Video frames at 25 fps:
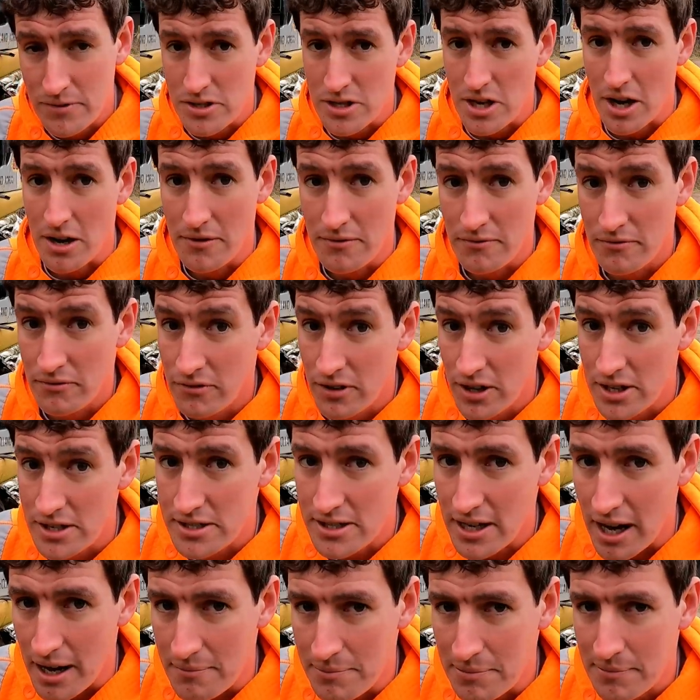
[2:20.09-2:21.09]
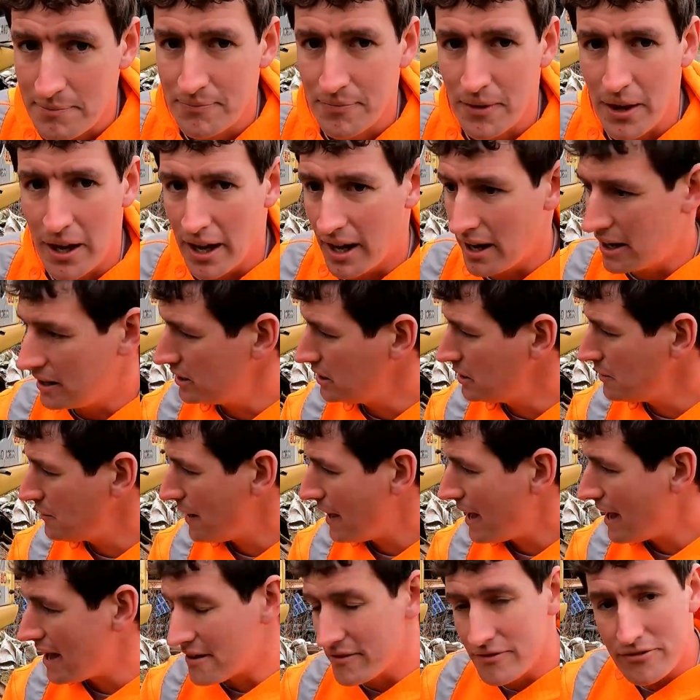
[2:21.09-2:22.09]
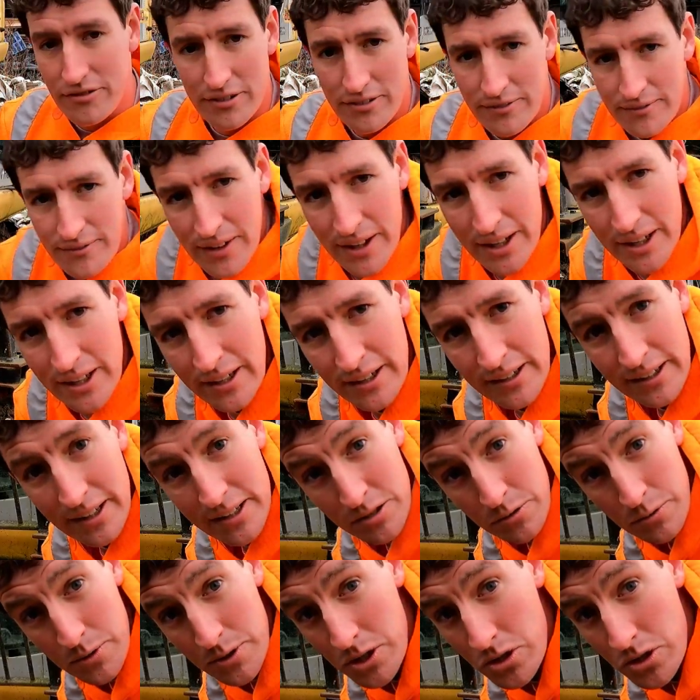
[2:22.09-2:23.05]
So first up, there's